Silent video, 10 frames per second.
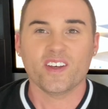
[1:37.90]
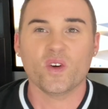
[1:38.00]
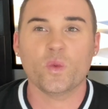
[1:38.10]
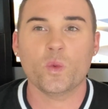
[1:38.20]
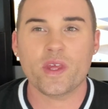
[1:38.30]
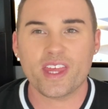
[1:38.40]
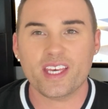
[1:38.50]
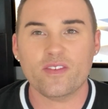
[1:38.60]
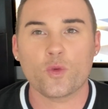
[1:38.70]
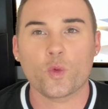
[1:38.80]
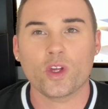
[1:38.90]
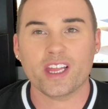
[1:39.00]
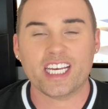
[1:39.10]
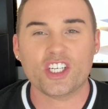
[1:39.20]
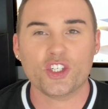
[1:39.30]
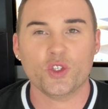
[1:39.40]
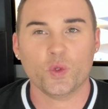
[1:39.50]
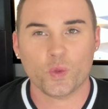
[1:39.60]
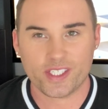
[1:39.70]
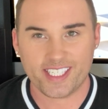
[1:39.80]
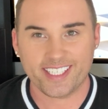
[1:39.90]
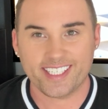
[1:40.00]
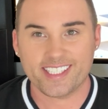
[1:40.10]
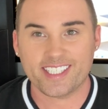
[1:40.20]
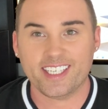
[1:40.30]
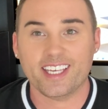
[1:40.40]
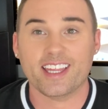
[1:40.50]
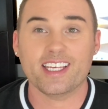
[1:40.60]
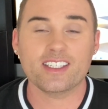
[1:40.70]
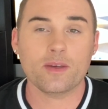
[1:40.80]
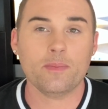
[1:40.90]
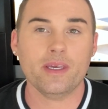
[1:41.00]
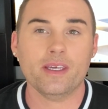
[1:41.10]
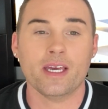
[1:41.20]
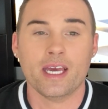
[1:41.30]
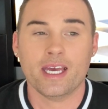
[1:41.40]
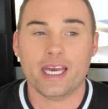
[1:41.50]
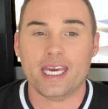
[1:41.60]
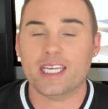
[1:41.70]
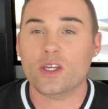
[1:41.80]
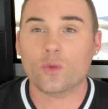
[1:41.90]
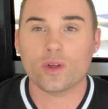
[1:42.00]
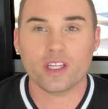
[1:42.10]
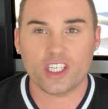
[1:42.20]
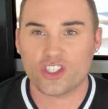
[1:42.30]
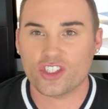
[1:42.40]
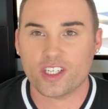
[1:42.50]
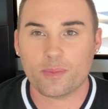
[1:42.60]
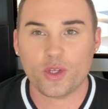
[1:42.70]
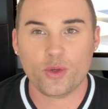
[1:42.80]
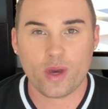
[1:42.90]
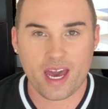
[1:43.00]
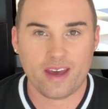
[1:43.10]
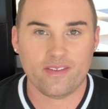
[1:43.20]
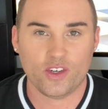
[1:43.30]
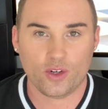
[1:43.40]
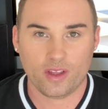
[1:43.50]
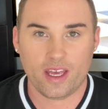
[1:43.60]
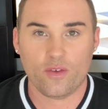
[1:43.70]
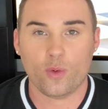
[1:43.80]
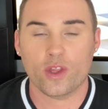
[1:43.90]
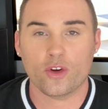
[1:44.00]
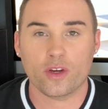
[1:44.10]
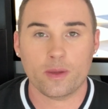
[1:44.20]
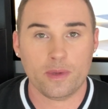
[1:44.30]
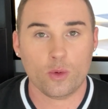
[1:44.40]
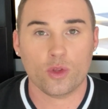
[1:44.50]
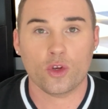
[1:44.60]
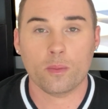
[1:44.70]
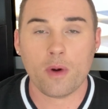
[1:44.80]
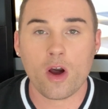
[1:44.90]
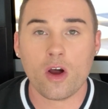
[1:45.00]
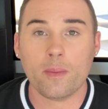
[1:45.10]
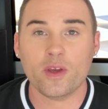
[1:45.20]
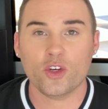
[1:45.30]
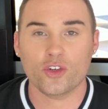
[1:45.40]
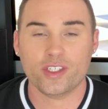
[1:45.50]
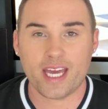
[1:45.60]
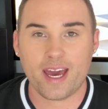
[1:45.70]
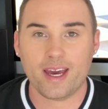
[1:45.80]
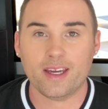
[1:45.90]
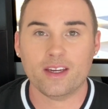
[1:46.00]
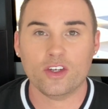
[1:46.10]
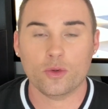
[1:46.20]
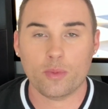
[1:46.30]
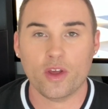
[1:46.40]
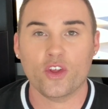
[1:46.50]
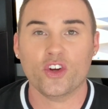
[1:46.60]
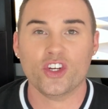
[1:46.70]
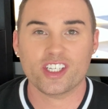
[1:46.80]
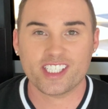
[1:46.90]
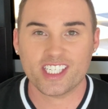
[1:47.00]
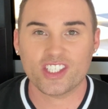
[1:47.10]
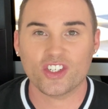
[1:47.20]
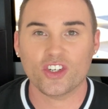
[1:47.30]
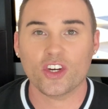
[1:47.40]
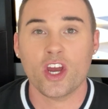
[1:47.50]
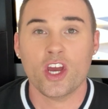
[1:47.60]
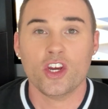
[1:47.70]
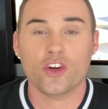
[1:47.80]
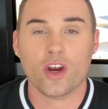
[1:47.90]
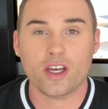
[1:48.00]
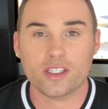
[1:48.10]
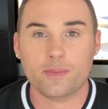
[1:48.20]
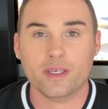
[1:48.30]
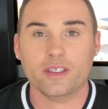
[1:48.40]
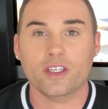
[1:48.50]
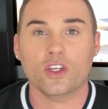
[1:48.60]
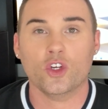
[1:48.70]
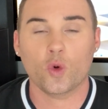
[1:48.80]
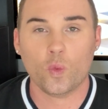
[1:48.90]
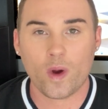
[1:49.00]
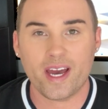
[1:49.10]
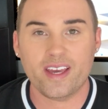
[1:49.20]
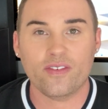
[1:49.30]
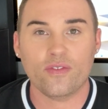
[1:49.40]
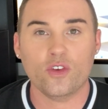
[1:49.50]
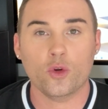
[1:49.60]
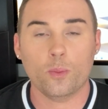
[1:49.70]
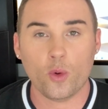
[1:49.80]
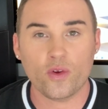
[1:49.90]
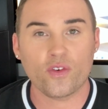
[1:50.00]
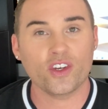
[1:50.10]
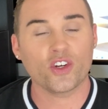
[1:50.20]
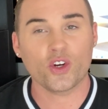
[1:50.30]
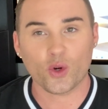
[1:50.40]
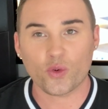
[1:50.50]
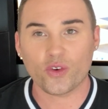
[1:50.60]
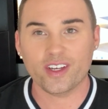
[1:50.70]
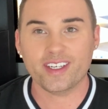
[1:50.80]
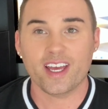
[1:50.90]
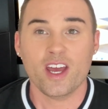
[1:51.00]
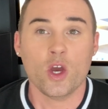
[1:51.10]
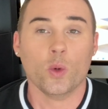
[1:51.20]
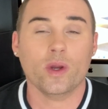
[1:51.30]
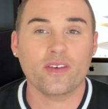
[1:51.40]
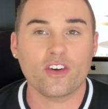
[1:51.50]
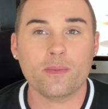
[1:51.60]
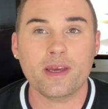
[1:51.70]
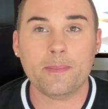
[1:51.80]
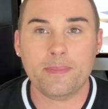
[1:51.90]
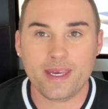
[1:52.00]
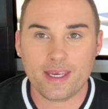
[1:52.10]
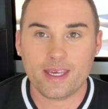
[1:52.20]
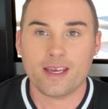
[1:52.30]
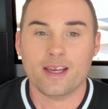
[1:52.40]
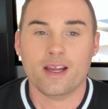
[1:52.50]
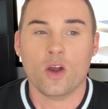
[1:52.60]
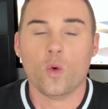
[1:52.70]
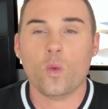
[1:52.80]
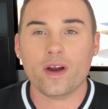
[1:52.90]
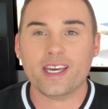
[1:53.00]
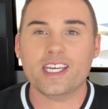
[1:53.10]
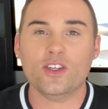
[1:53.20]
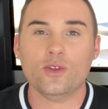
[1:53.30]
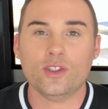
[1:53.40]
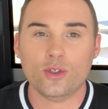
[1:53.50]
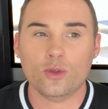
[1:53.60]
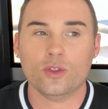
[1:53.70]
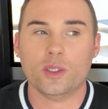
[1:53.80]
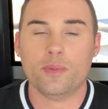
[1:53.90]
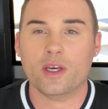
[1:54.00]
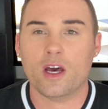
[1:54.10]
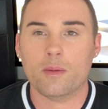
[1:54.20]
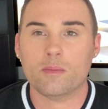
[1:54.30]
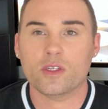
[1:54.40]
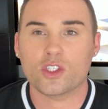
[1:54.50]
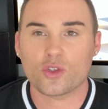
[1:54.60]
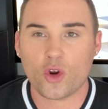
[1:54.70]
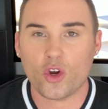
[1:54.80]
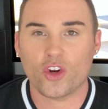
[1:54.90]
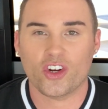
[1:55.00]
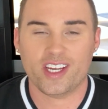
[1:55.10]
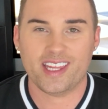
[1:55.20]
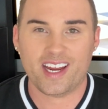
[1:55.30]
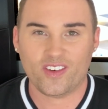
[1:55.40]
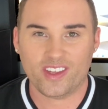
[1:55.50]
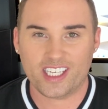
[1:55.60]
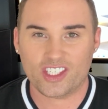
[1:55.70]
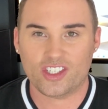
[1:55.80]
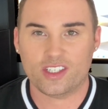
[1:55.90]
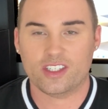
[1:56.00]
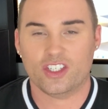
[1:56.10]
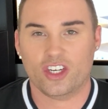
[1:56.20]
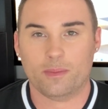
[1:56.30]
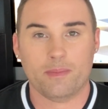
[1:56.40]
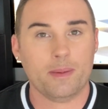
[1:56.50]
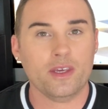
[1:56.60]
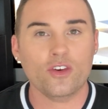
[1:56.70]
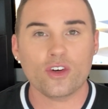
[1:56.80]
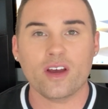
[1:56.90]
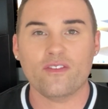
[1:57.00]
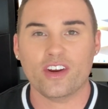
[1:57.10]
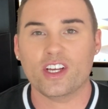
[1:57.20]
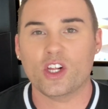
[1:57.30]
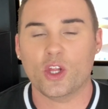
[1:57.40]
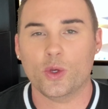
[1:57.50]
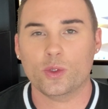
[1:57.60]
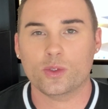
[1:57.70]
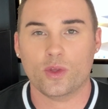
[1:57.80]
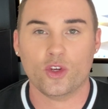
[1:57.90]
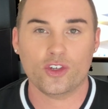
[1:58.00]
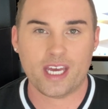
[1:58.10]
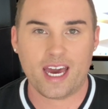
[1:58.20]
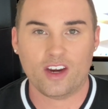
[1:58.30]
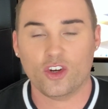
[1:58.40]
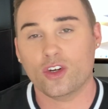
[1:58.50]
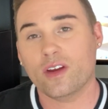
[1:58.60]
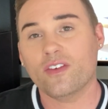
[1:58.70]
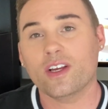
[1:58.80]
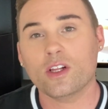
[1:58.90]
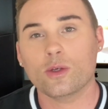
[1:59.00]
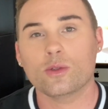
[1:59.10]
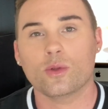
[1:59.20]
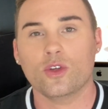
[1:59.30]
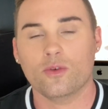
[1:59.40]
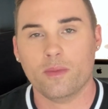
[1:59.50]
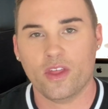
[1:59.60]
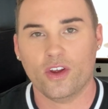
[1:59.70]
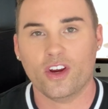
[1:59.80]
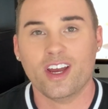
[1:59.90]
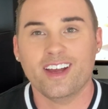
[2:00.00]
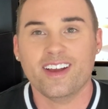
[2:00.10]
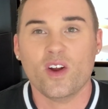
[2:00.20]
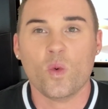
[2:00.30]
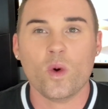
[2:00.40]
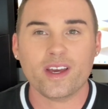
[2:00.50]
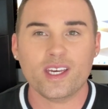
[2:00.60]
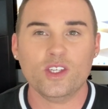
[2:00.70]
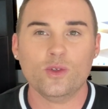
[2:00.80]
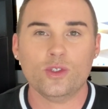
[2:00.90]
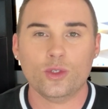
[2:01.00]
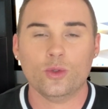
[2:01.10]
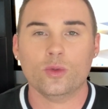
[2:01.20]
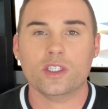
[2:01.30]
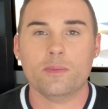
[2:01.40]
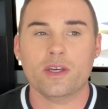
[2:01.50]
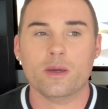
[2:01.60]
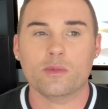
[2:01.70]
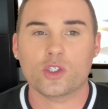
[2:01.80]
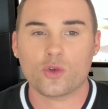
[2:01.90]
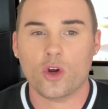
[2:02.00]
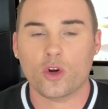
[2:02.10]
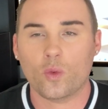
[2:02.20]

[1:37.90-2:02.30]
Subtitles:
When we think of relational resiliency, this can be any relationship that you have in your life, whether it be with your mom, your dad, your brother, your sister, your husband, your wife, your boyfriend, your girlfriend, whatever it may be, what can you do to become stronger in that relationship? Maybe you're not very close with your dad or you're not very close with your mother. What can you do to become stronger?